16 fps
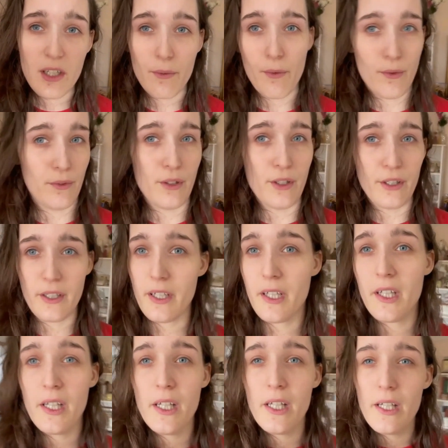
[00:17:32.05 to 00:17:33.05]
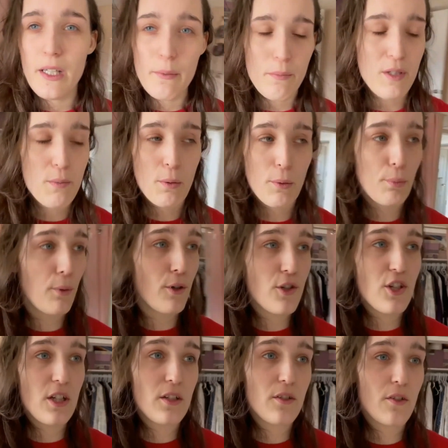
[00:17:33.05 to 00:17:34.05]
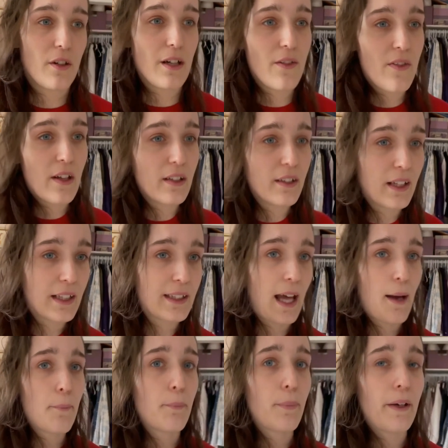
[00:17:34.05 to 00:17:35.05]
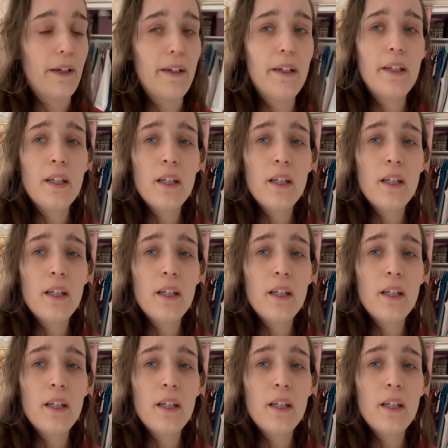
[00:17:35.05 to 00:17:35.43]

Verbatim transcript: It won't look misproportioned or anything like that, but